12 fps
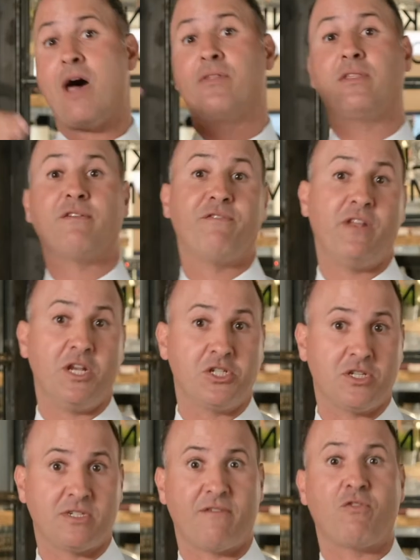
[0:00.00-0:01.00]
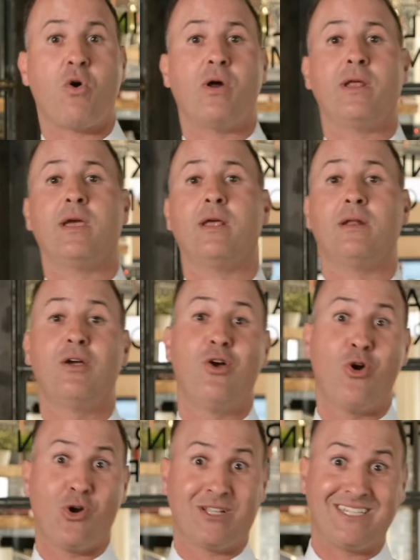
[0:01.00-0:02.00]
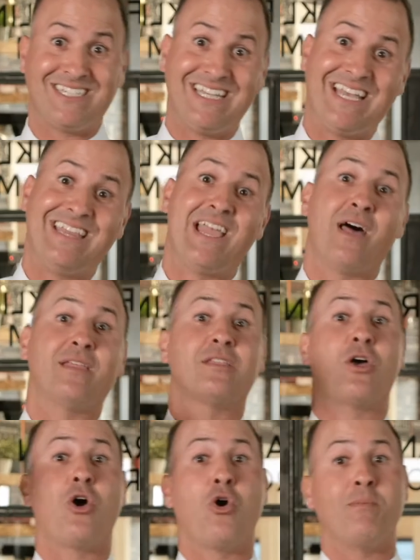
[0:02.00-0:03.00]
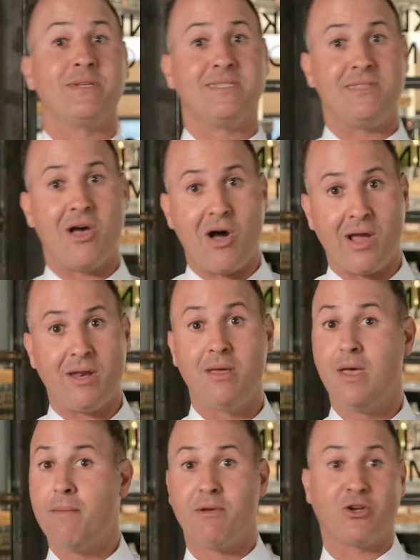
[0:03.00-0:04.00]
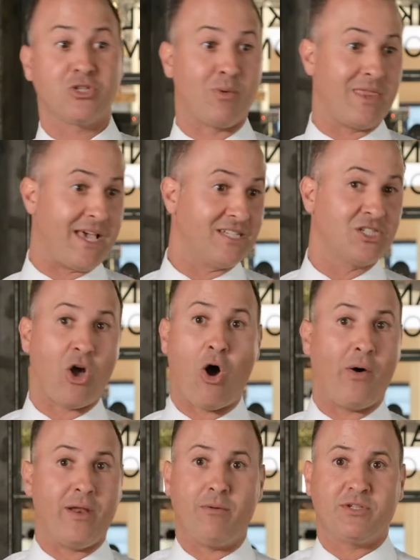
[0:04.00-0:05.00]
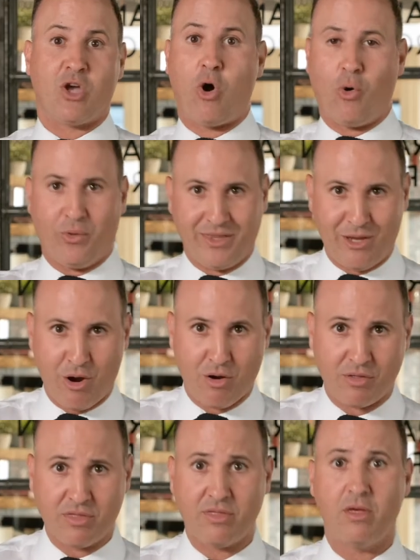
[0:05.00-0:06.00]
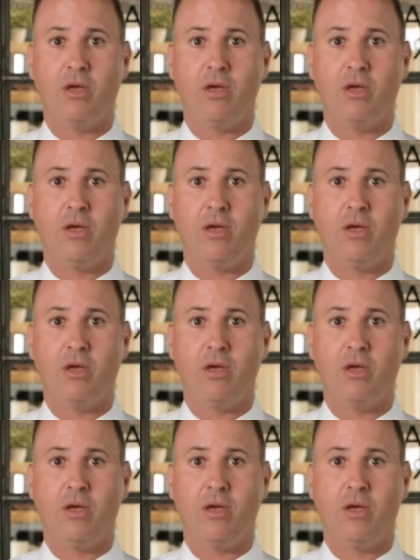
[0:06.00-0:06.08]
that the finishes have gone in, or to see it now that the home is done, because when they saw it, it was a hole in the earth